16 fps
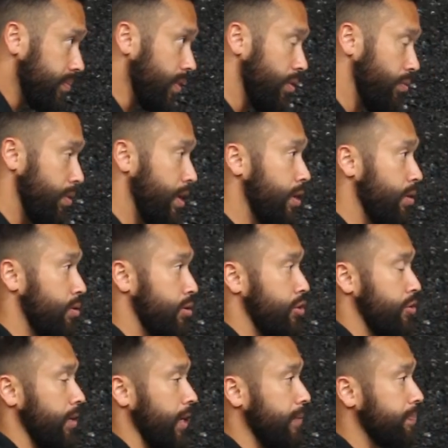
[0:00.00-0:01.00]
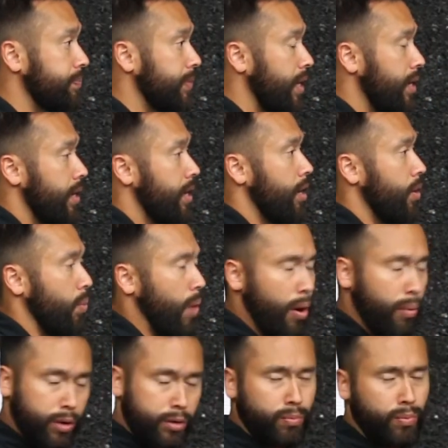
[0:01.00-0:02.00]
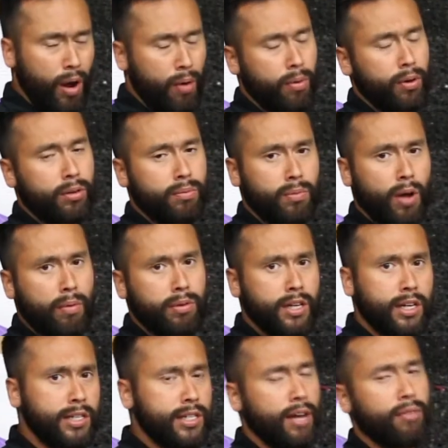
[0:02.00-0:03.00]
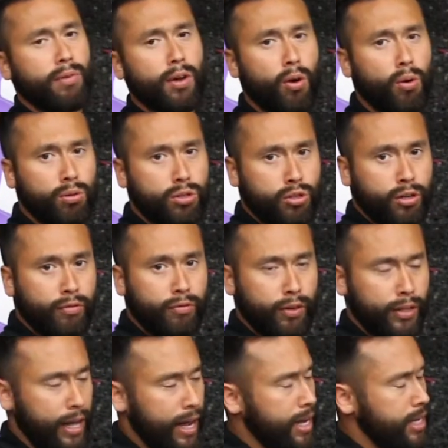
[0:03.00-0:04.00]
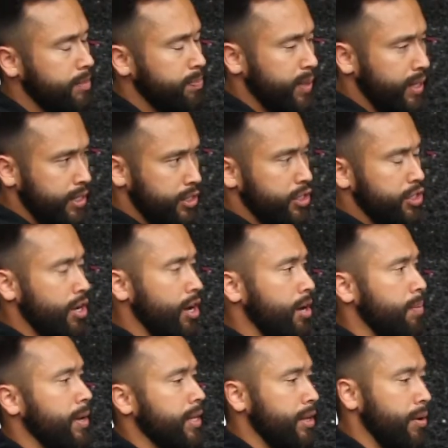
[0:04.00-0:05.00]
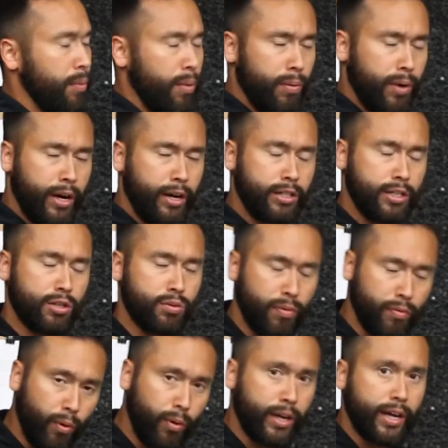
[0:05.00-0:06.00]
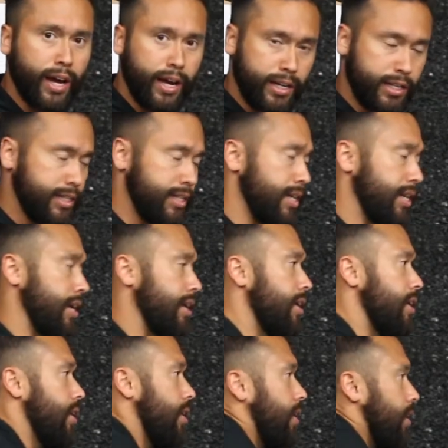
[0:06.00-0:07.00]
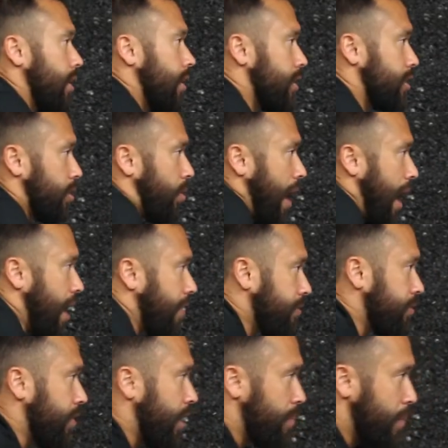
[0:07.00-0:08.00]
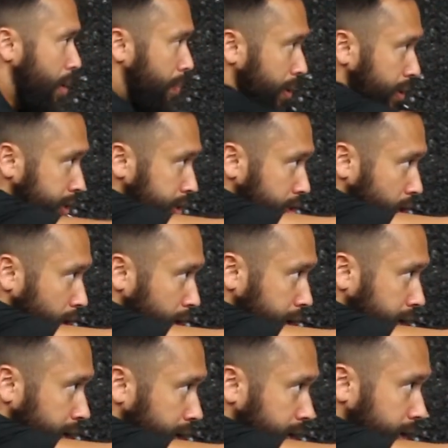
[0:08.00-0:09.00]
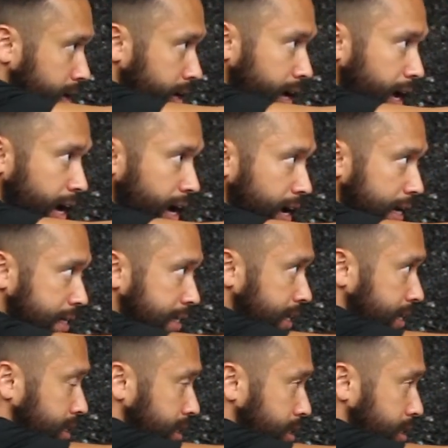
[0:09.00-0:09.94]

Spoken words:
Reholstering. I was going to say reholstering for last, but let's just talk about that while we're here since we've already kind of seen it. So after I'm up on the target and I assess the